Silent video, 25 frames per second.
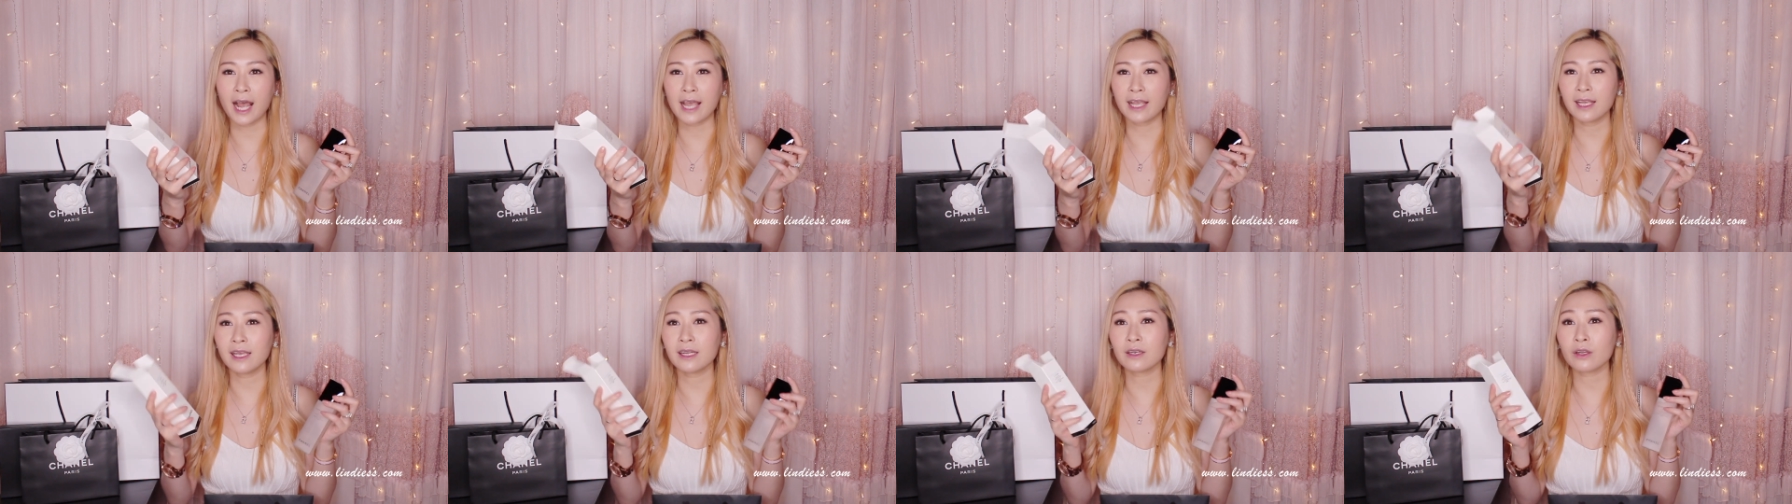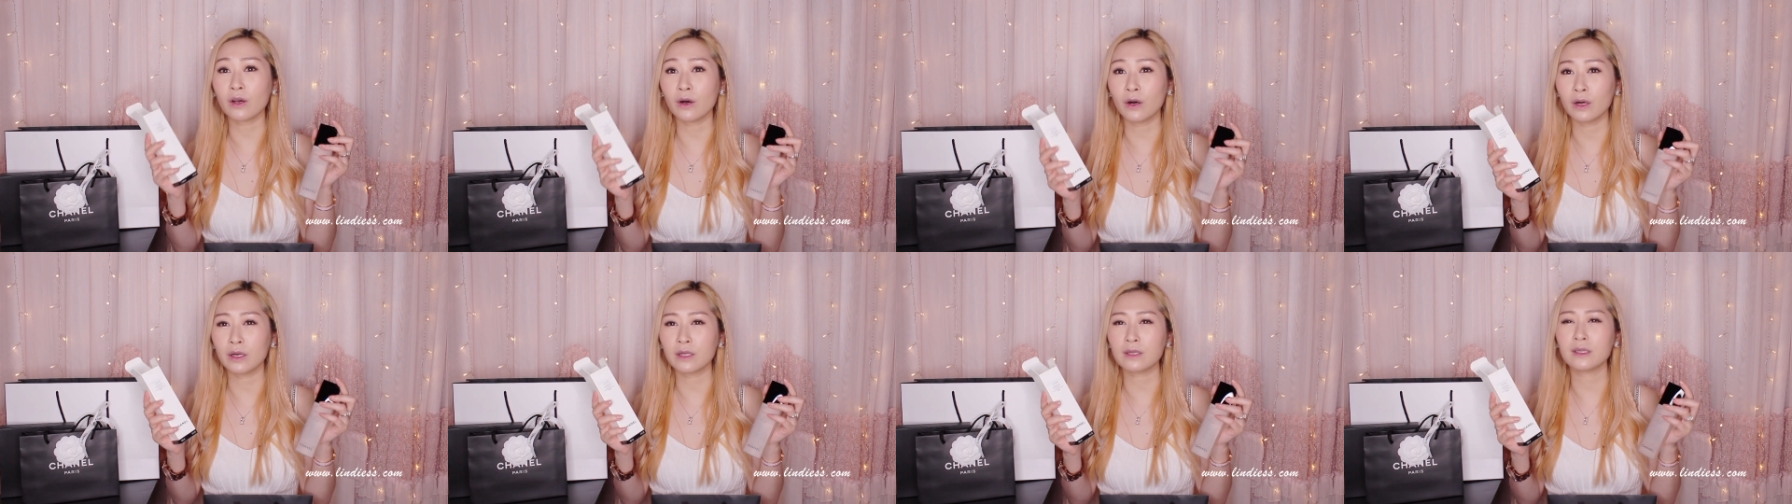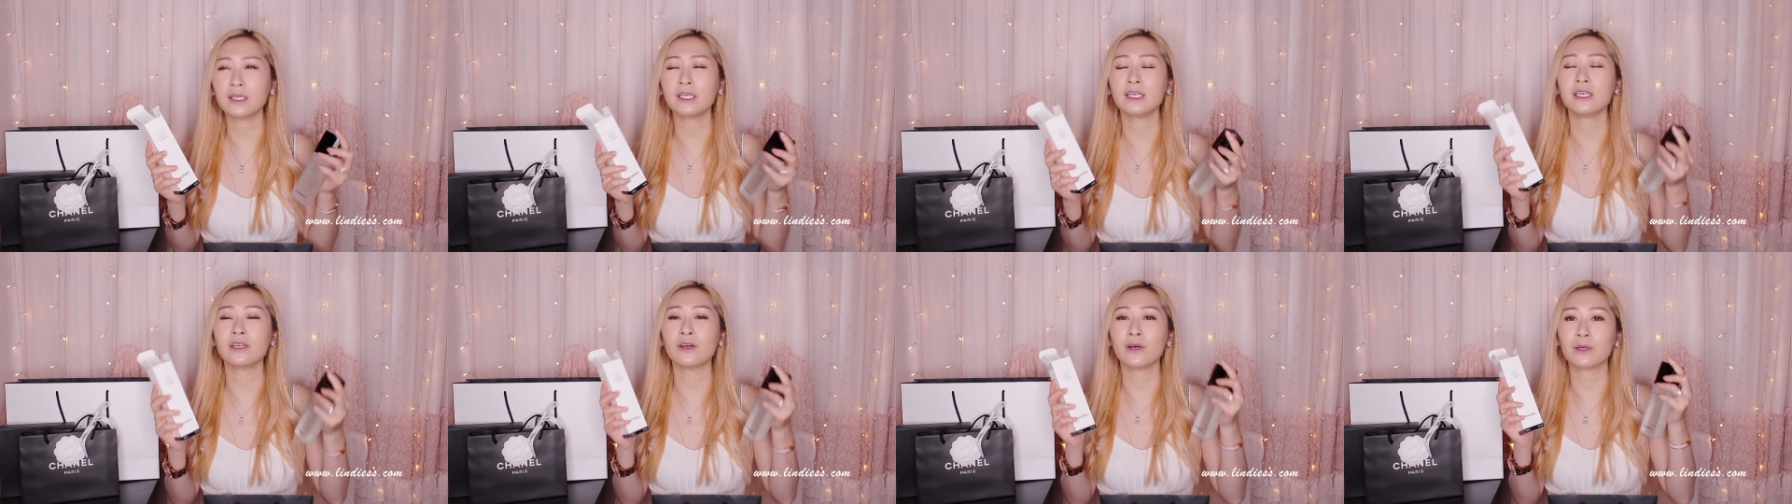I get
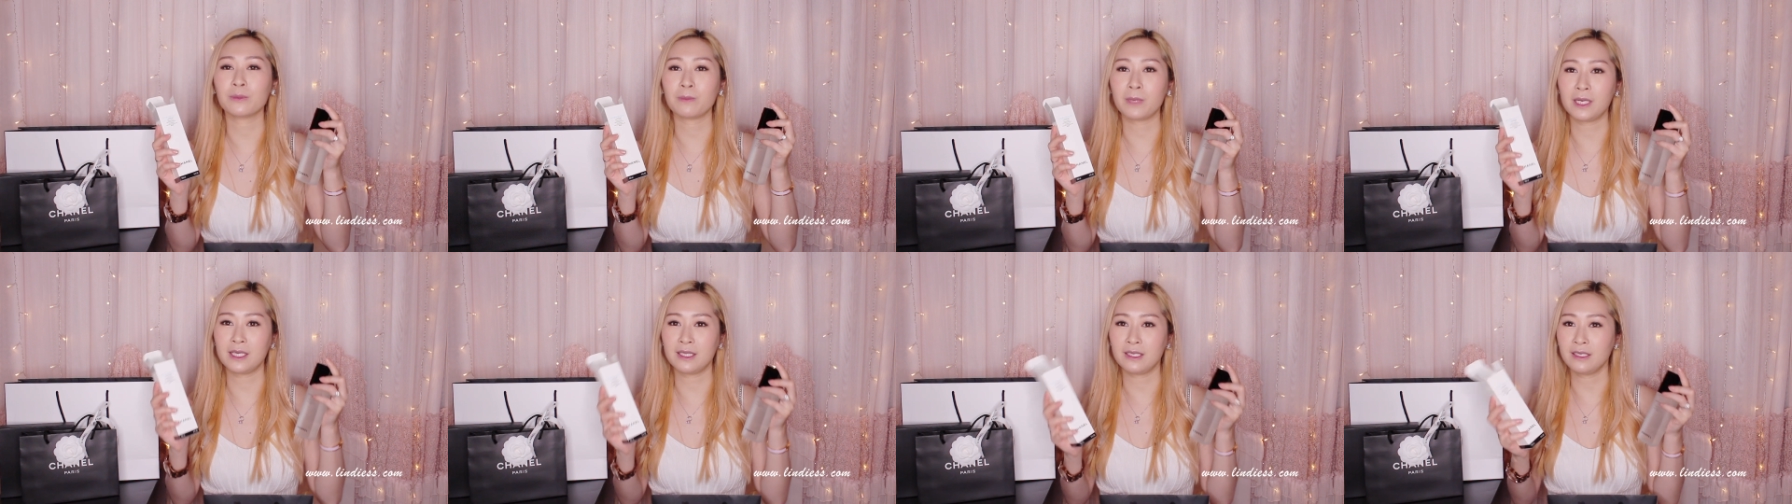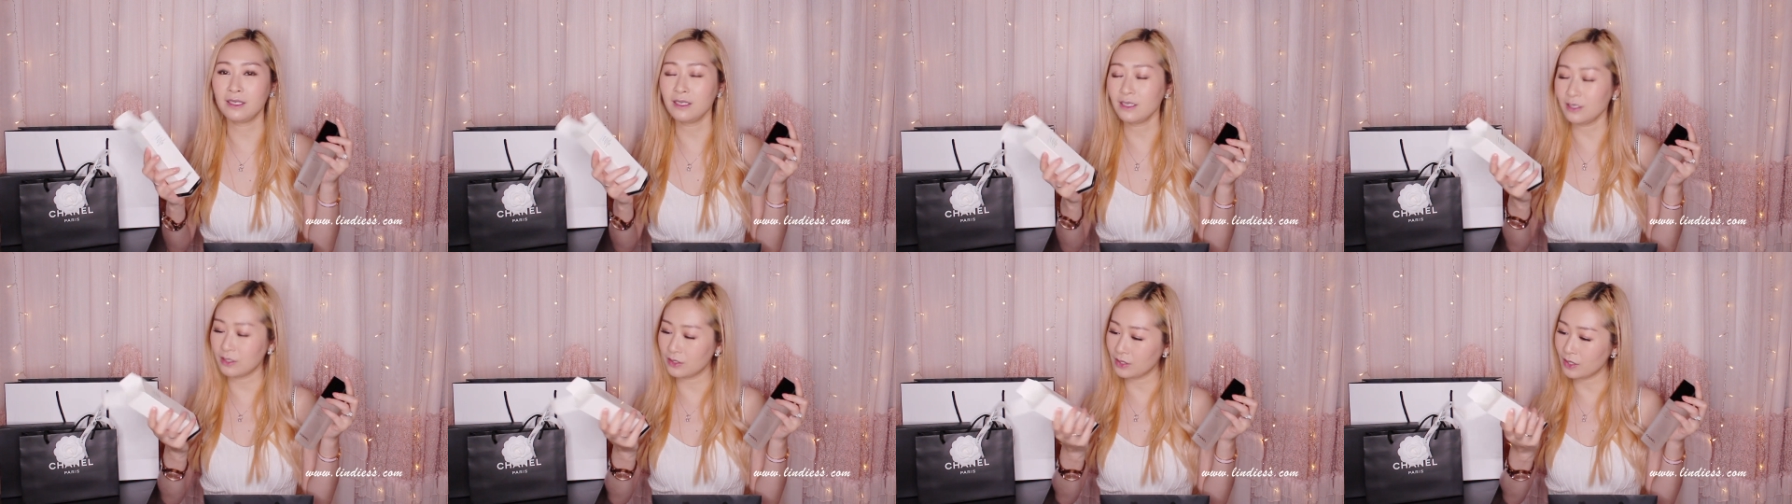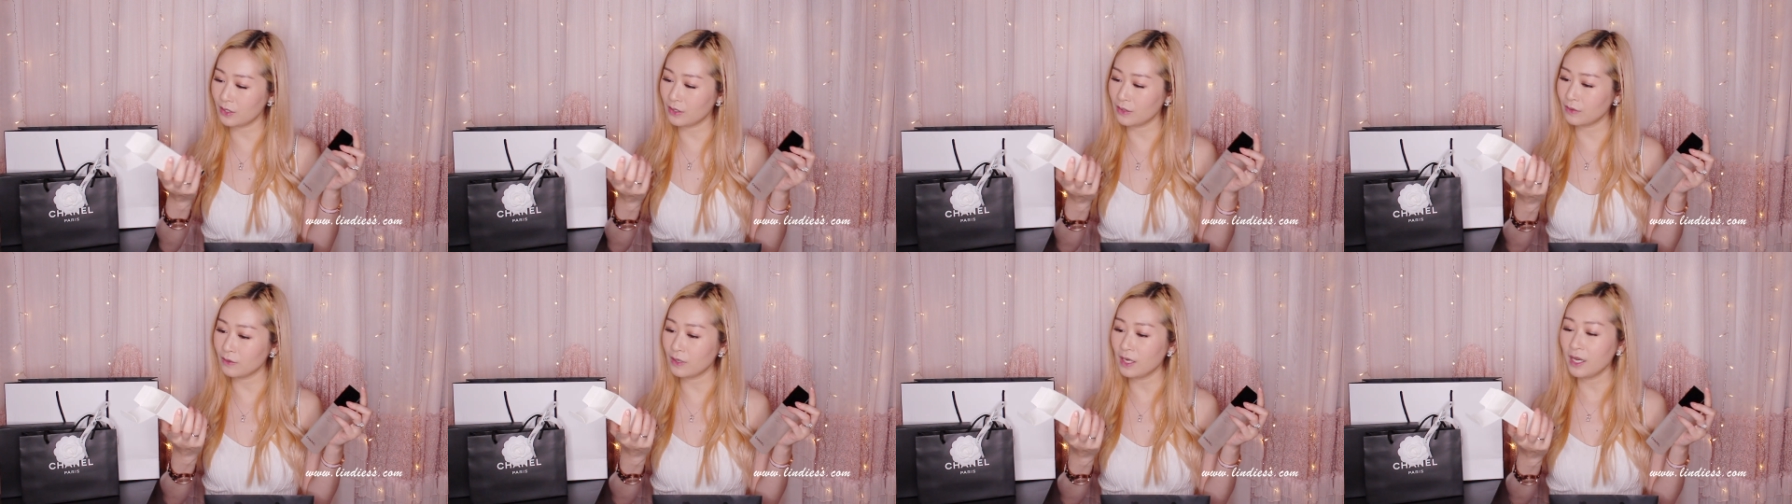oily on my
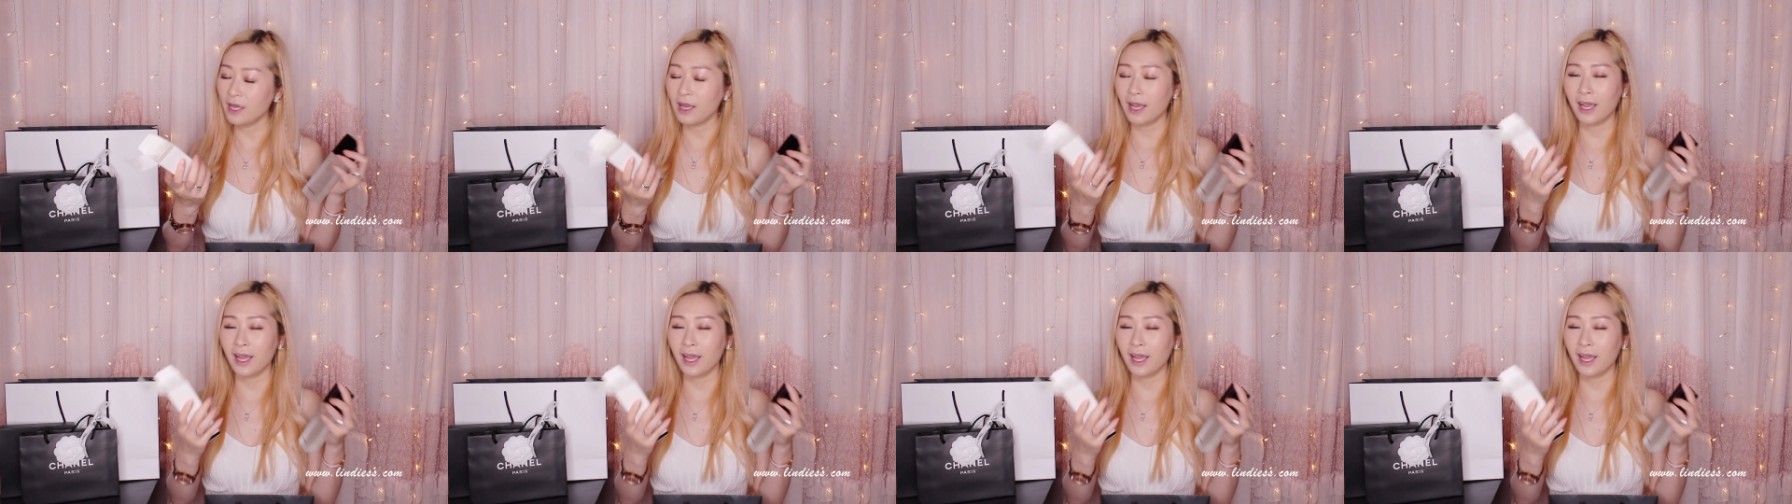T-zone,